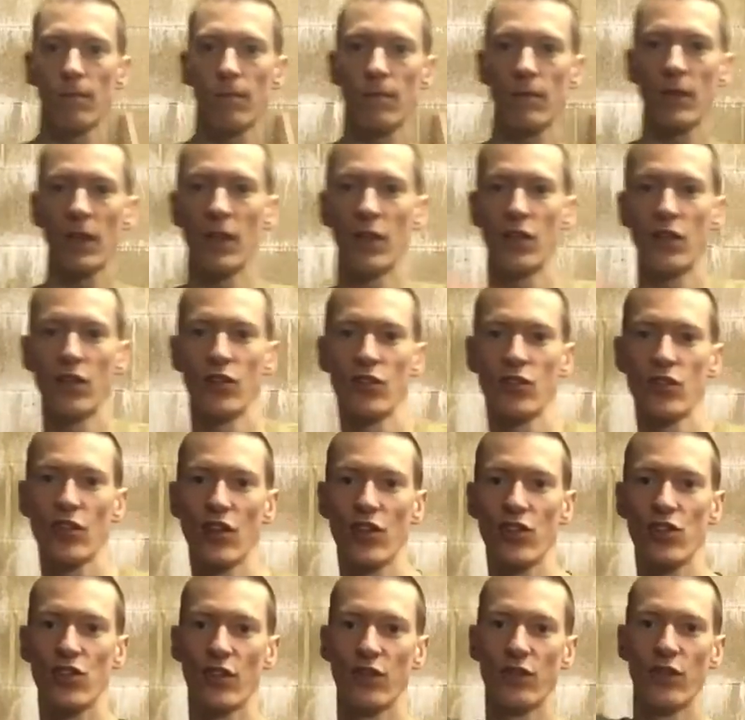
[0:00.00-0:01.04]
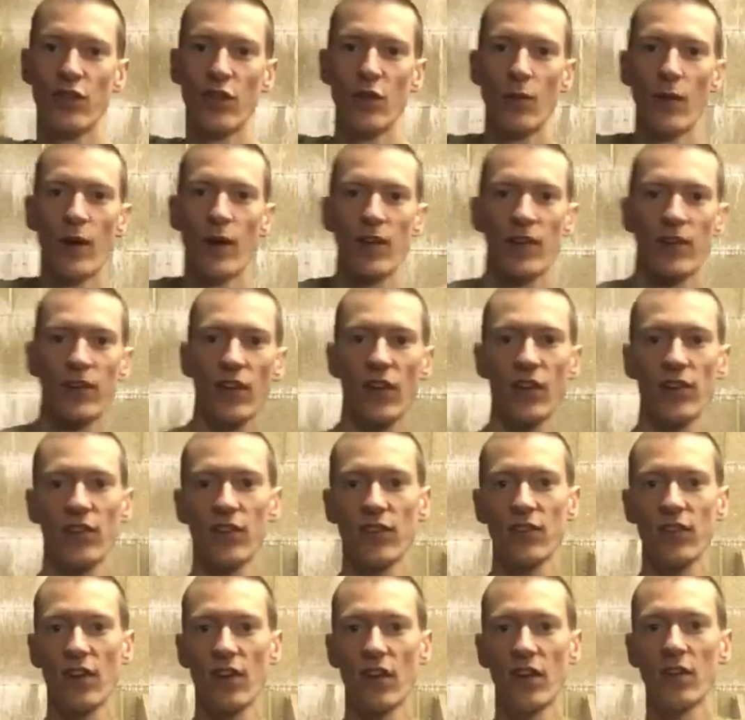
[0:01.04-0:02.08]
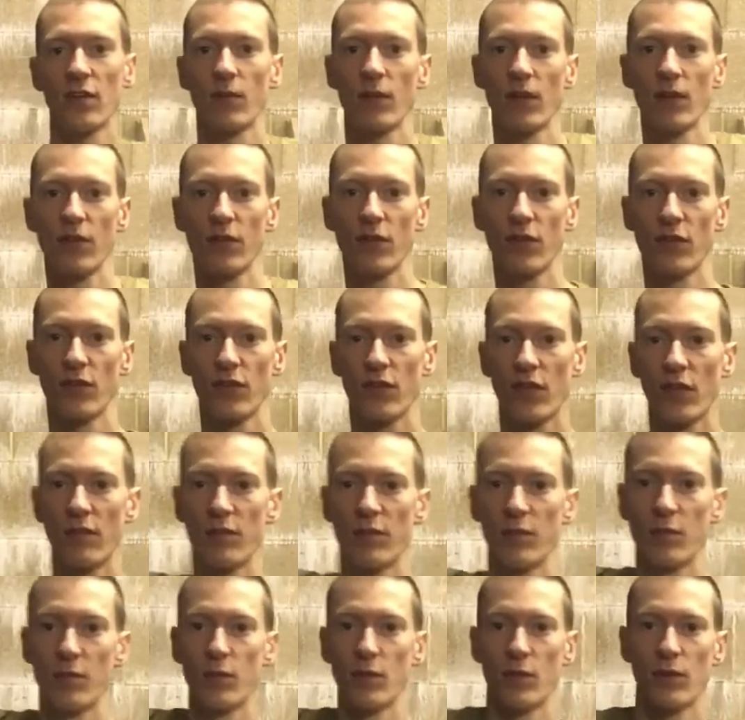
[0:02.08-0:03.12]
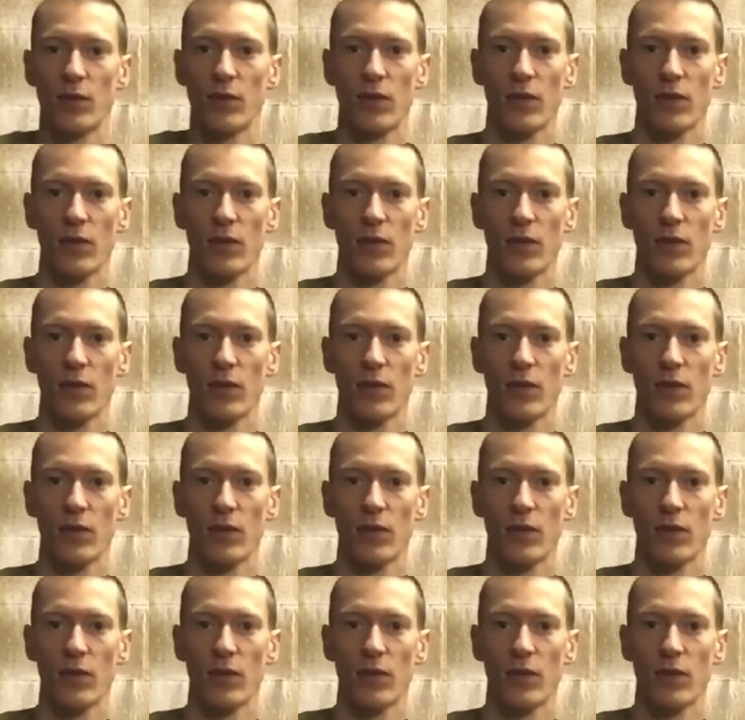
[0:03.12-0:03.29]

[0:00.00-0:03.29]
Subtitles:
And you can start shifting your weight side to side in a way that feels comfortable.